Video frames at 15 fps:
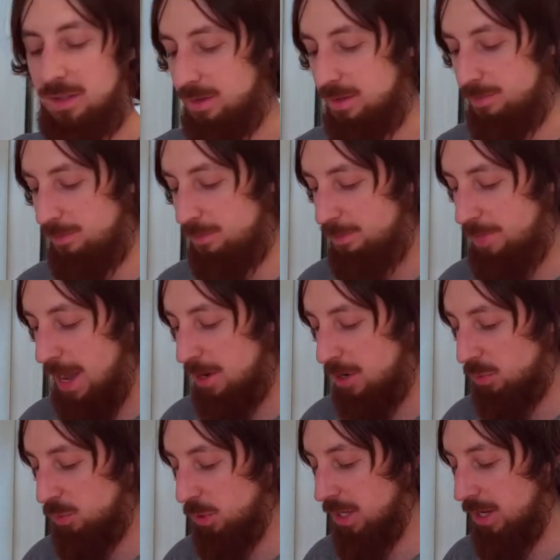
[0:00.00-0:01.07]
the
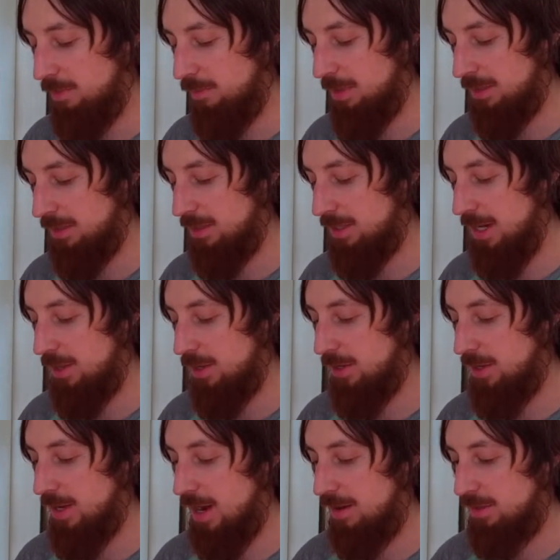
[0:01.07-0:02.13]
batter will mix together, and
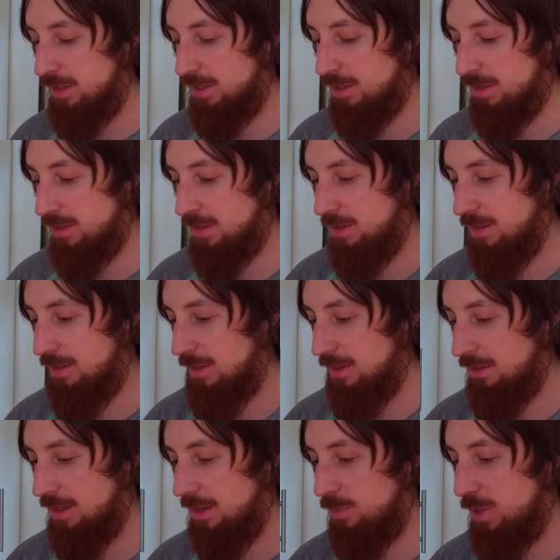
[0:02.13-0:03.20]
then I have to
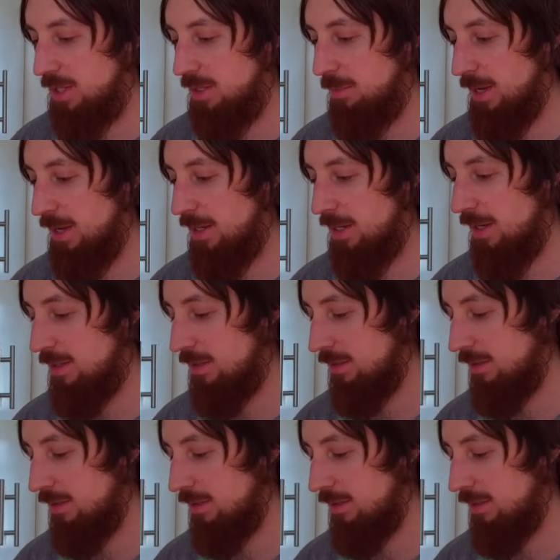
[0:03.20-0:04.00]
separate the pancakes,